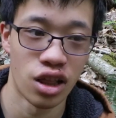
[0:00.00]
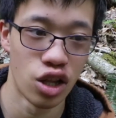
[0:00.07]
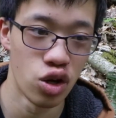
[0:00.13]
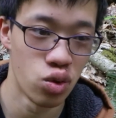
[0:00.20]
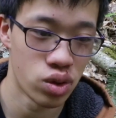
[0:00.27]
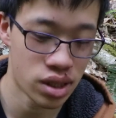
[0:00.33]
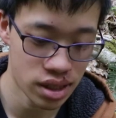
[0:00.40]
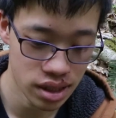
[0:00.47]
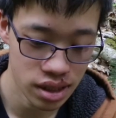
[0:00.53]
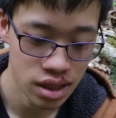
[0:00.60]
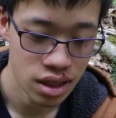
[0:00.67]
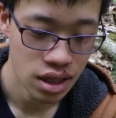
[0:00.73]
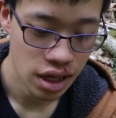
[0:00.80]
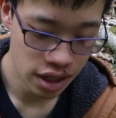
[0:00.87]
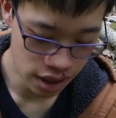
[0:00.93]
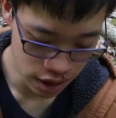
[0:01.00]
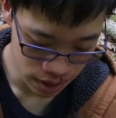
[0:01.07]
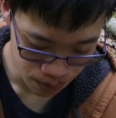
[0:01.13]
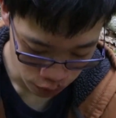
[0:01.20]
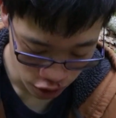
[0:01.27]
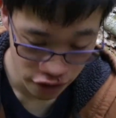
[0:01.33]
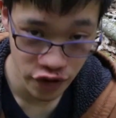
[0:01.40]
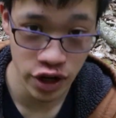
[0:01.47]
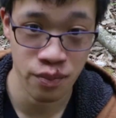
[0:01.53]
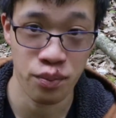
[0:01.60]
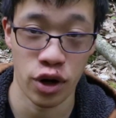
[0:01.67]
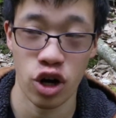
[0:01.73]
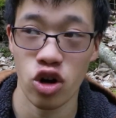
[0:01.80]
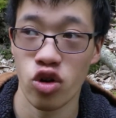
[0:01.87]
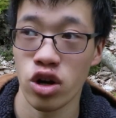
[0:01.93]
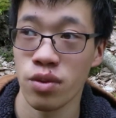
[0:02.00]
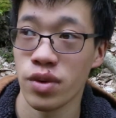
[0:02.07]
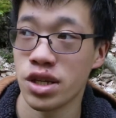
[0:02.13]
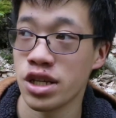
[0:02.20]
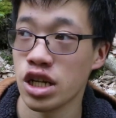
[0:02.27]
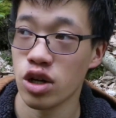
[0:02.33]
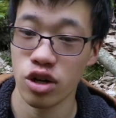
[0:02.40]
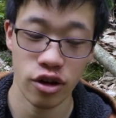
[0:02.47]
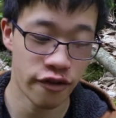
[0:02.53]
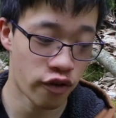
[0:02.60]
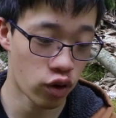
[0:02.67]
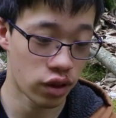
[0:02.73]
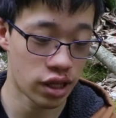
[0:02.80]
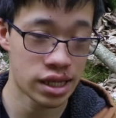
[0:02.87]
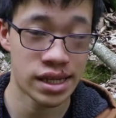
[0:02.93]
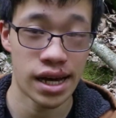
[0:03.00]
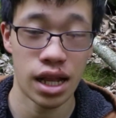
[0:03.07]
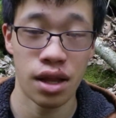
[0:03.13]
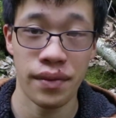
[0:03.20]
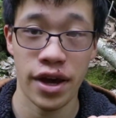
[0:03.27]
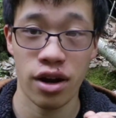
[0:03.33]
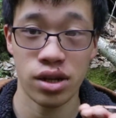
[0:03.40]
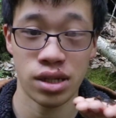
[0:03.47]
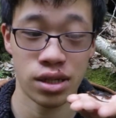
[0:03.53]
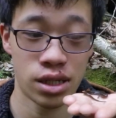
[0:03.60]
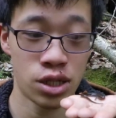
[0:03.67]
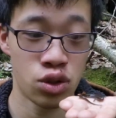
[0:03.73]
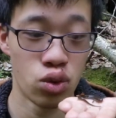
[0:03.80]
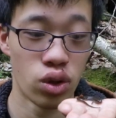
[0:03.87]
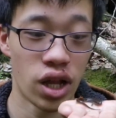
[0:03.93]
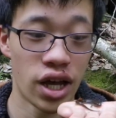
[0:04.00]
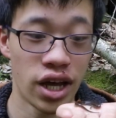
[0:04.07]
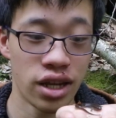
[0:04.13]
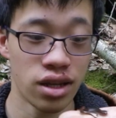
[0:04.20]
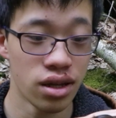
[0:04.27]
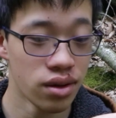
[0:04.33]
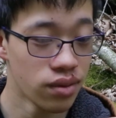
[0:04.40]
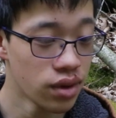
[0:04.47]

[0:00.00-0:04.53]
loose, and it's perfect burrowing material for these salamanders and two-lined.